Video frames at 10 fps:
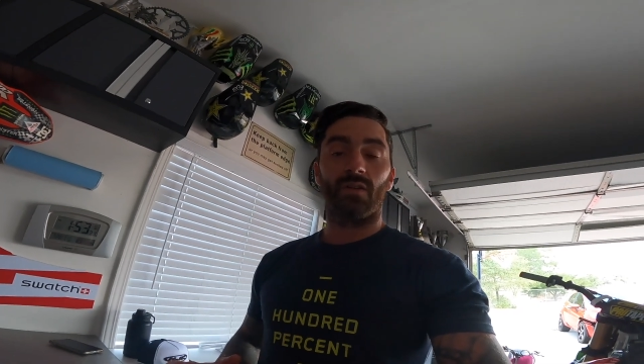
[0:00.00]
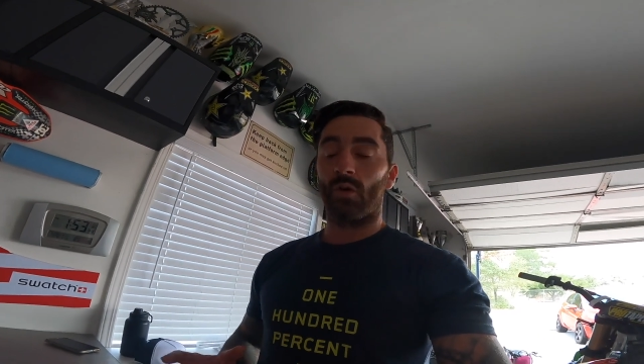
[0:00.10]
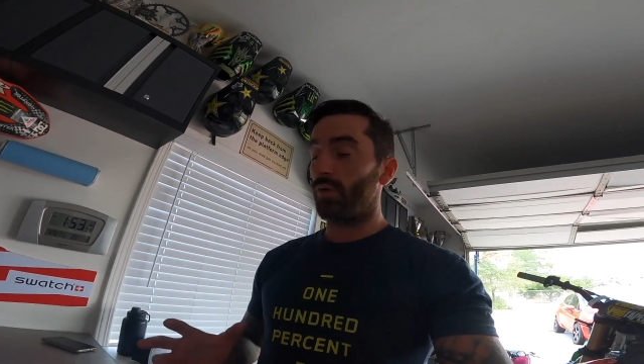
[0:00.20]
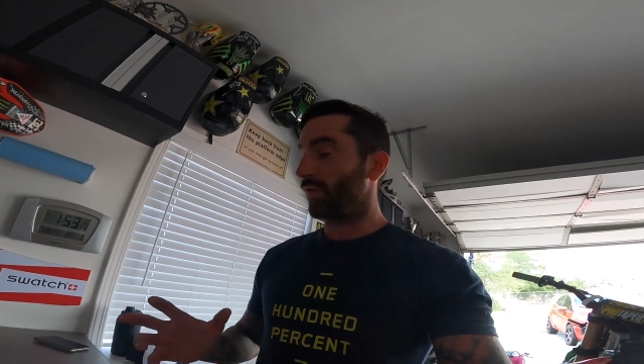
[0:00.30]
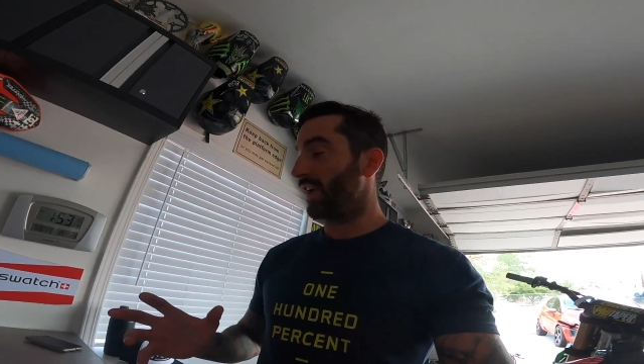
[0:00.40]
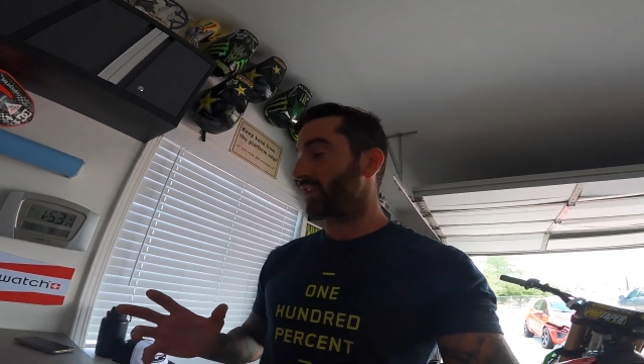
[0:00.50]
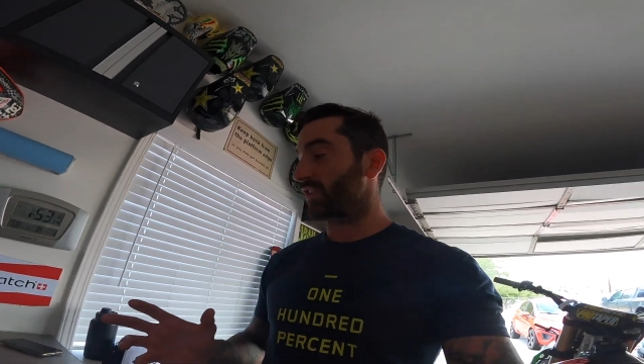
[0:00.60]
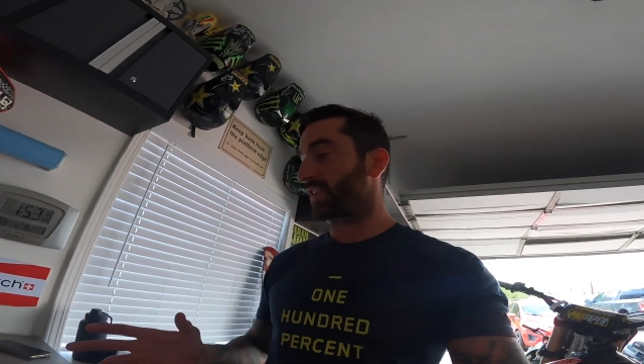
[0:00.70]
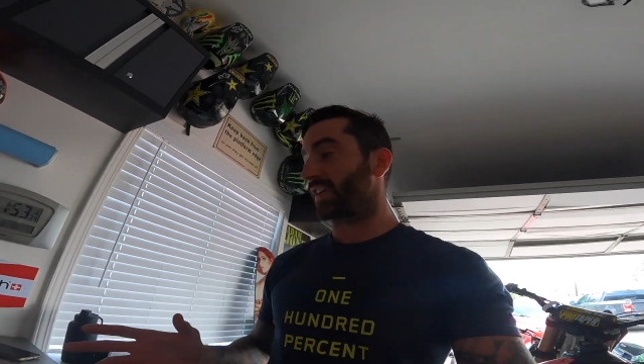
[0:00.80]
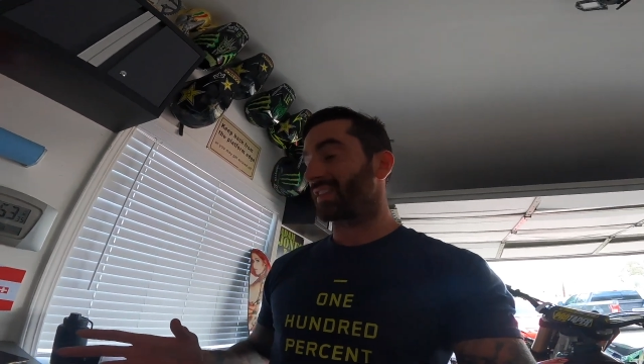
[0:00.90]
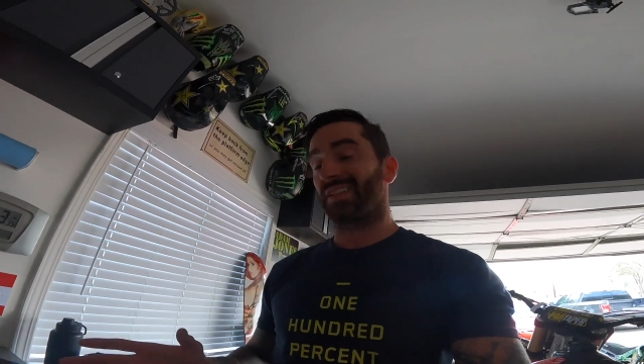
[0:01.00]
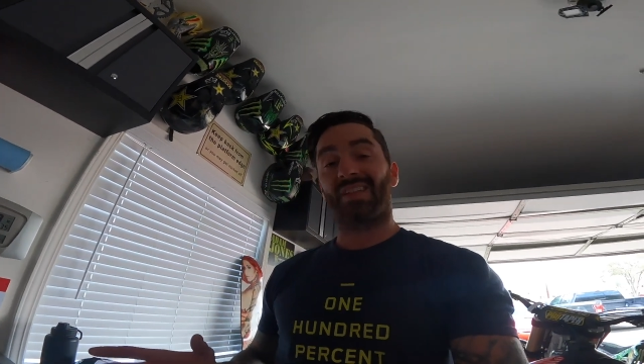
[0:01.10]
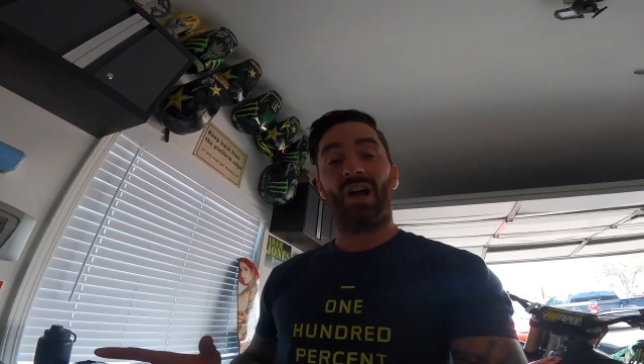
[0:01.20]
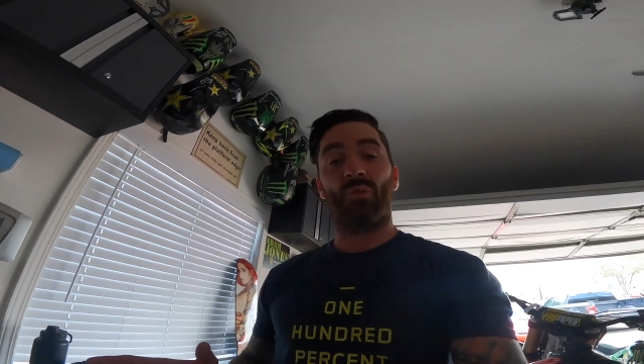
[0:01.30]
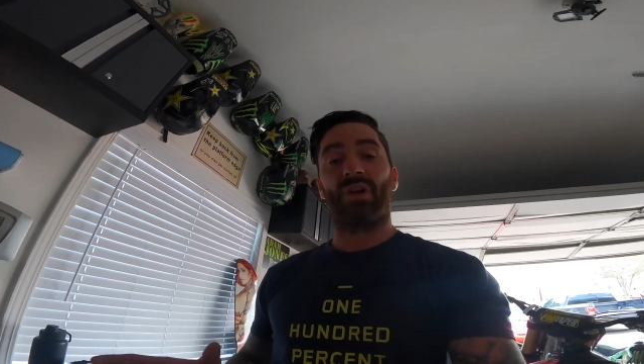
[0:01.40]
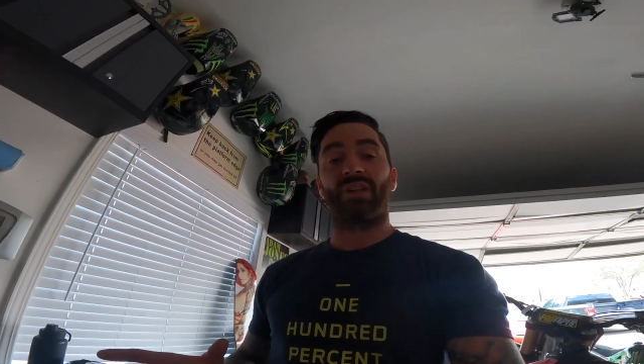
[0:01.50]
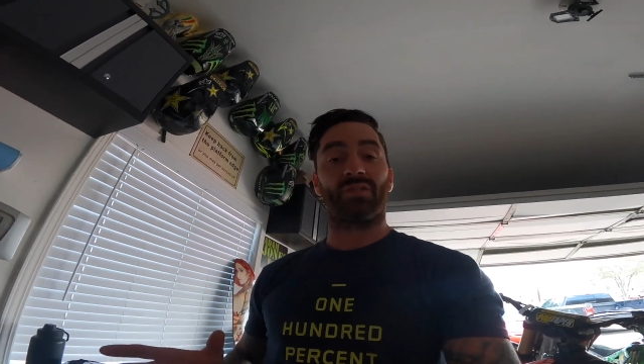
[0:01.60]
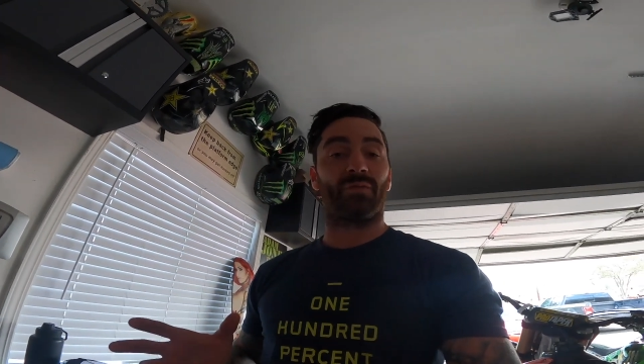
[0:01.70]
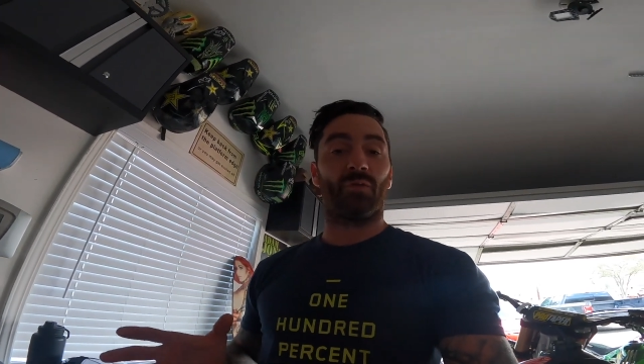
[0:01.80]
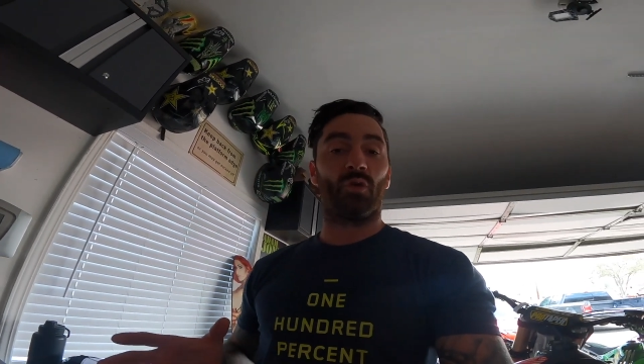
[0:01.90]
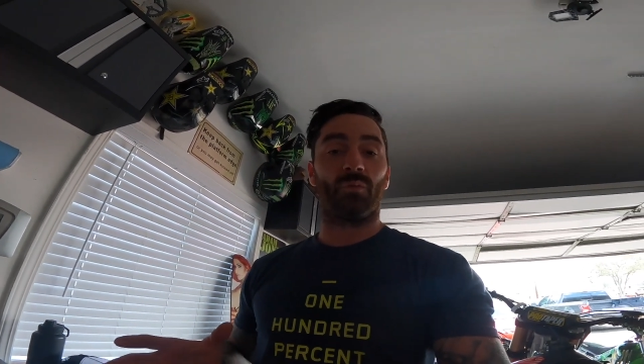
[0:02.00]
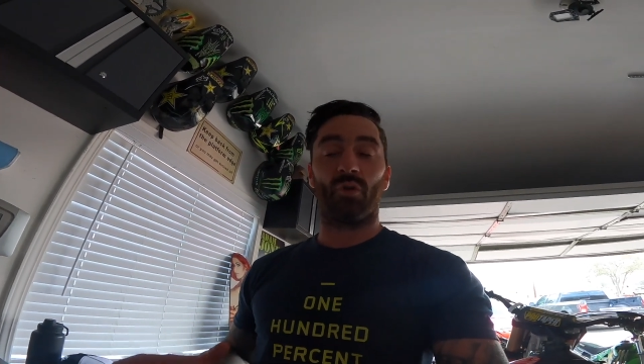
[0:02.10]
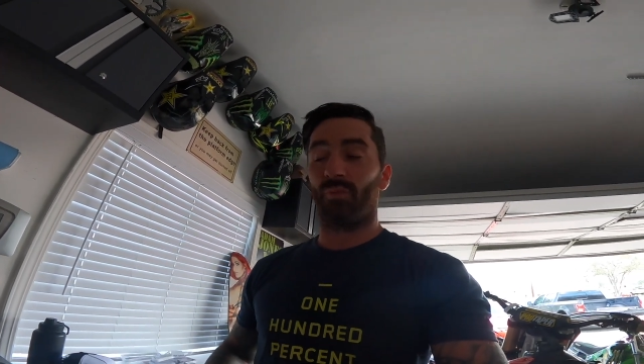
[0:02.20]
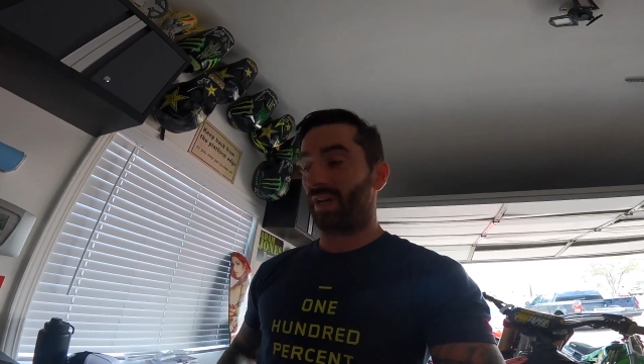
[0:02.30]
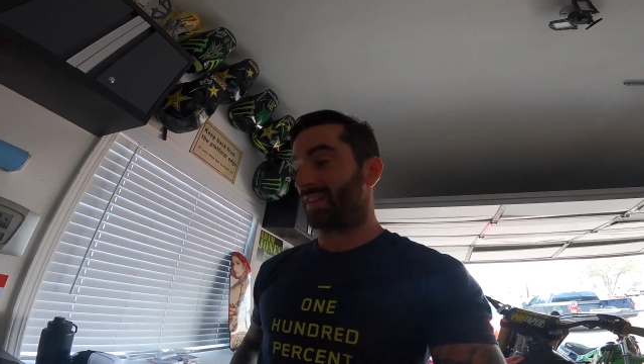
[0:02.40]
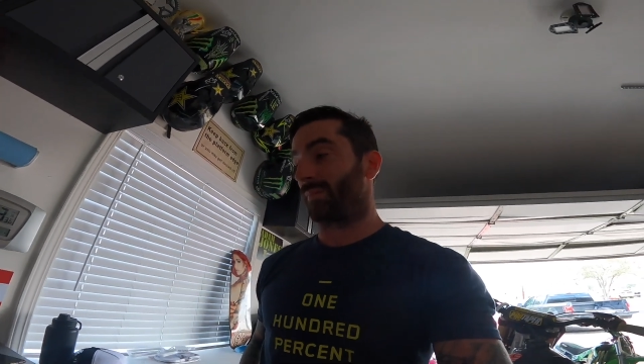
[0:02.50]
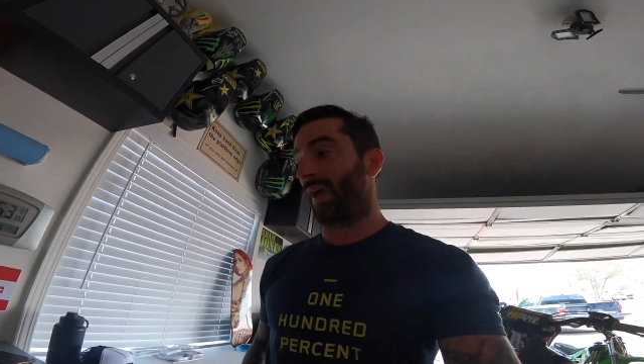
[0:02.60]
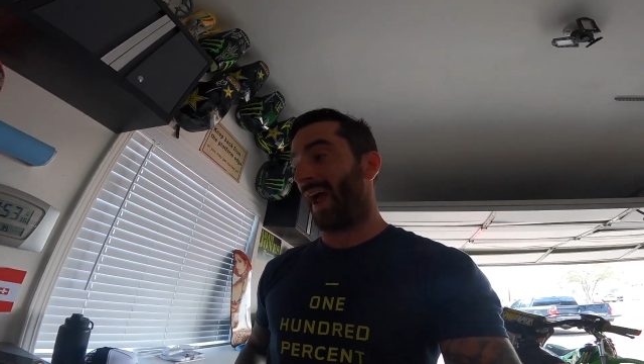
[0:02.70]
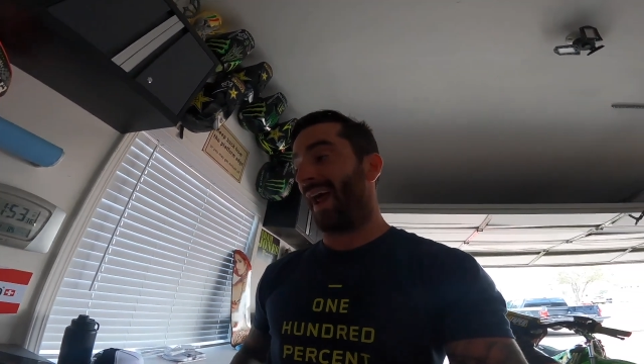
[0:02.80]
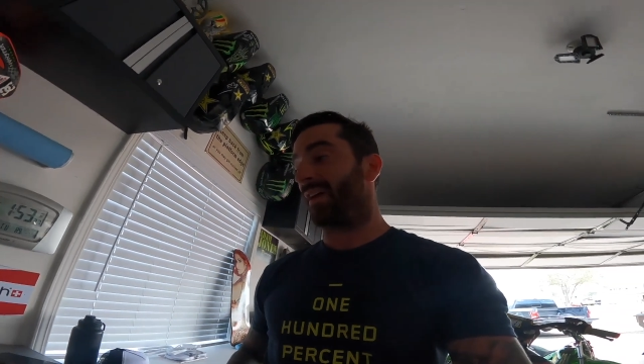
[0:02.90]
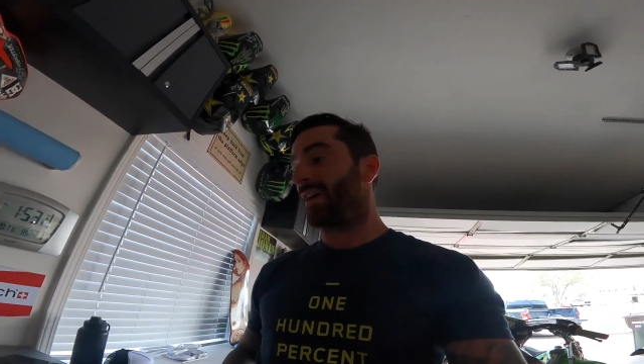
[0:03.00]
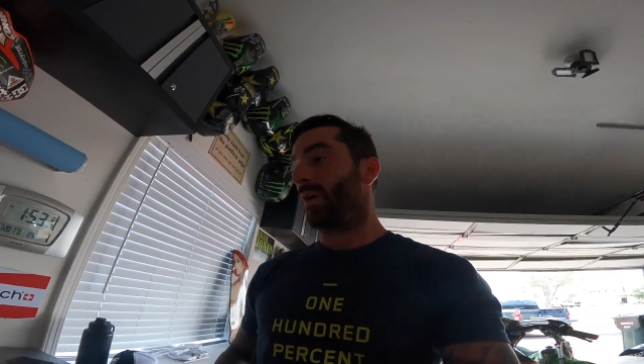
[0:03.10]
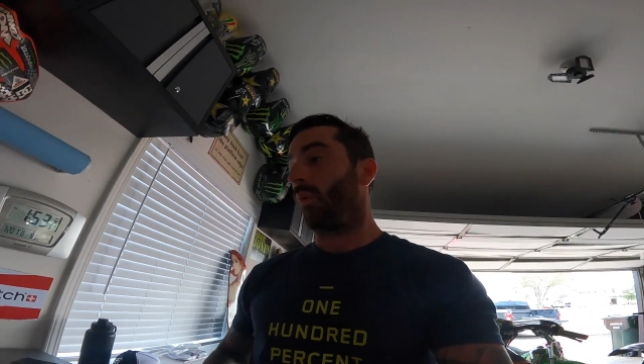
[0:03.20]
who think just because this helmet is affordable makes it bad.